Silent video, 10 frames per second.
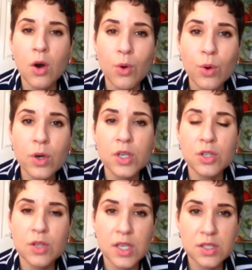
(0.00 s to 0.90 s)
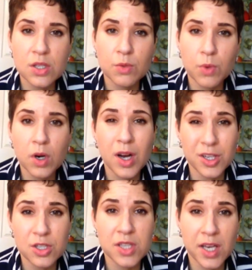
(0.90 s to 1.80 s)
or you need to work
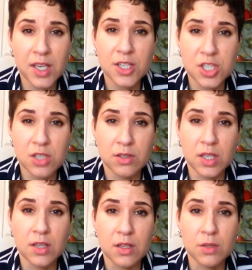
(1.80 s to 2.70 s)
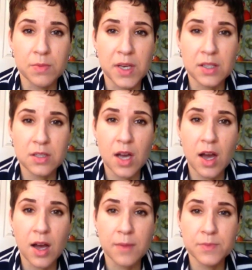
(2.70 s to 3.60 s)
on your psychic shielding a little bit.
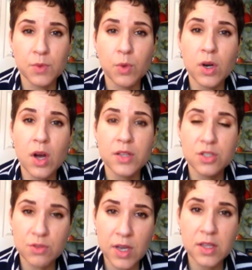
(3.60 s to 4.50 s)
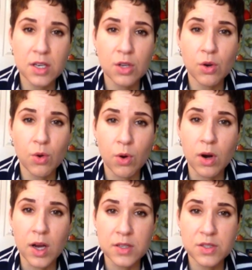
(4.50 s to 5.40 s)
Work on strengthening your
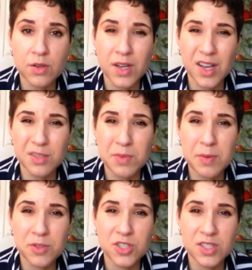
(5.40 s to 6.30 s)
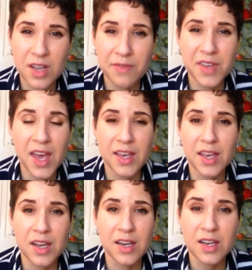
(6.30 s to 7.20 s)
aura so that other people's stuff can't
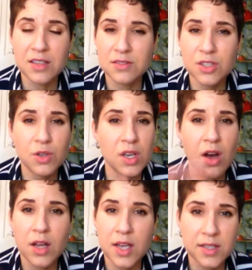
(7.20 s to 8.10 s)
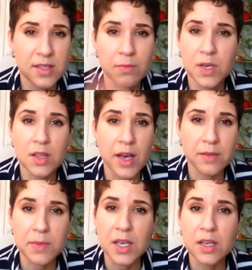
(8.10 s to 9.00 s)
get in. And you can contact somebody
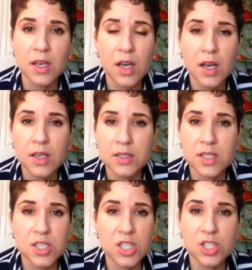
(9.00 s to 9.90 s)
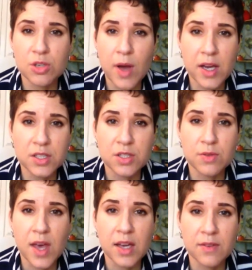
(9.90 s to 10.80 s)
like me to teach you how to do
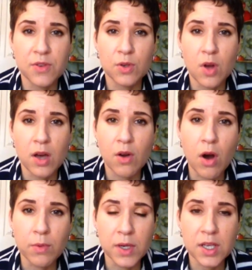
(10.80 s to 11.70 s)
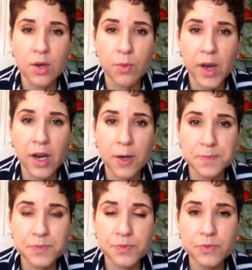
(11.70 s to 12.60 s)
that if you're not already aware.
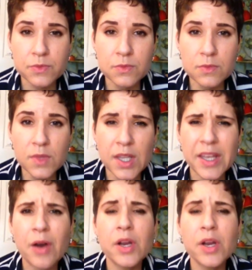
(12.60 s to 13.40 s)
Now,